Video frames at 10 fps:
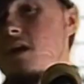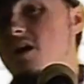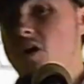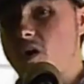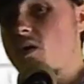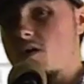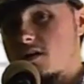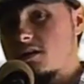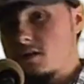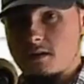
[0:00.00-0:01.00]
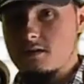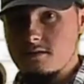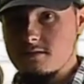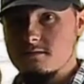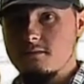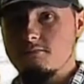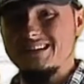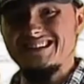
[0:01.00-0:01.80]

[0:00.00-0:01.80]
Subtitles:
Or my